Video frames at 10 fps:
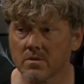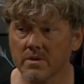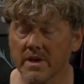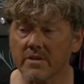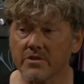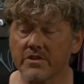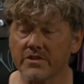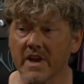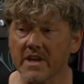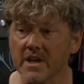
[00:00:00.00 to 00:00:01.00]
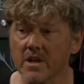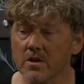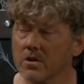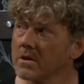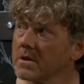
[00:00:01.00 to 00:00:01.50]
Well, yes, she said it.
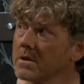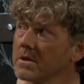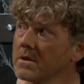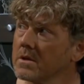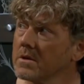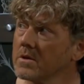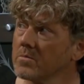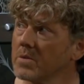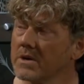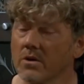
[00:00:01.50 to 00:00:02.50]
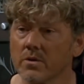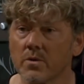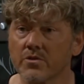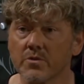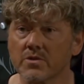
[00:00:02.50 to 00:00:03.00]
But I don't know
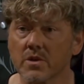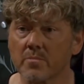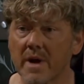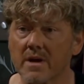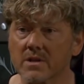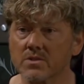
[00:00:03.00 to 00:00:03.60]
what she was on about, I